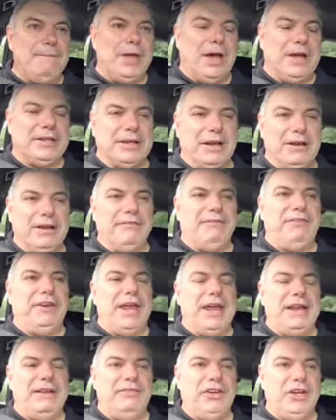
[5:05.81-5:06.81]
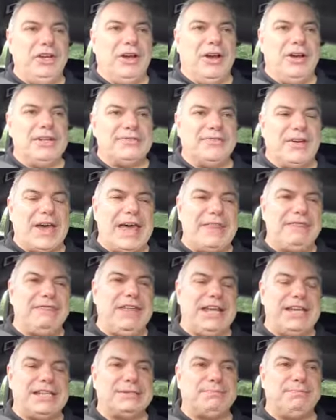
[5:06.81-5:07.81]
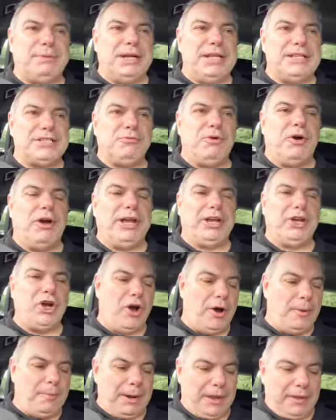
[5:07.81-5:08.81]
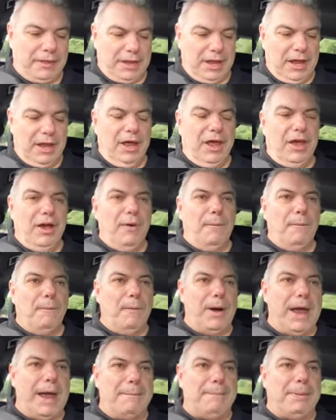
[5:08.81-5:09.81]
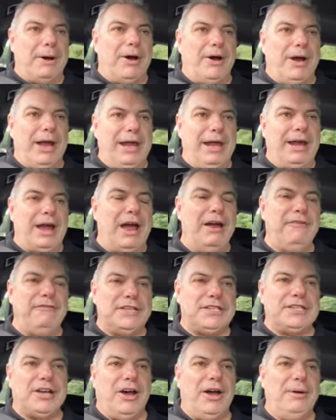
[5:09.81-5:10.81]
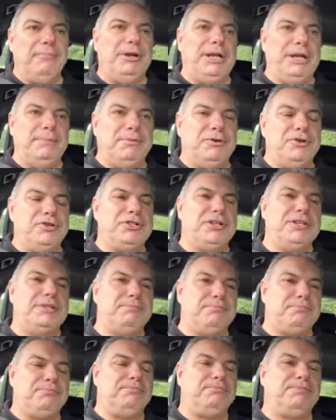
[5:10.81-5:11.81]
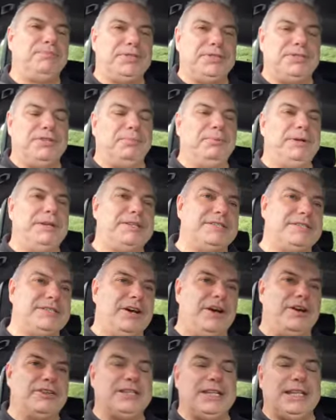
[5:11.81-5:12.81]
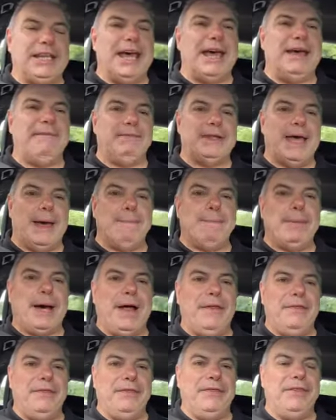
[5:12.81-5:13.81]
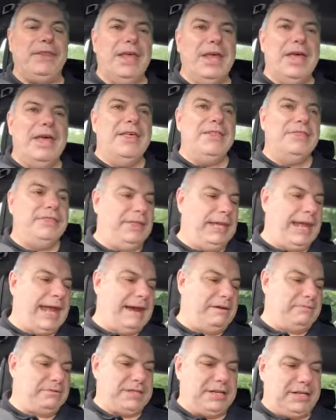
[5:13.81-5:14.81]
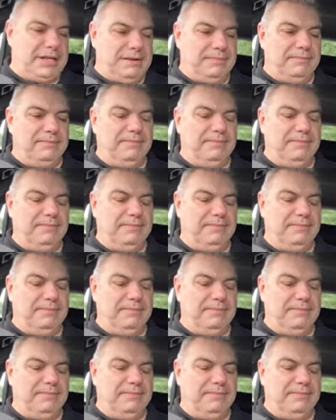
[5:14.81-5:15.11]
I don't know if any of you guys have had this, but it's quite common whereby over time when you're pushing and stopping and starting that button, the outer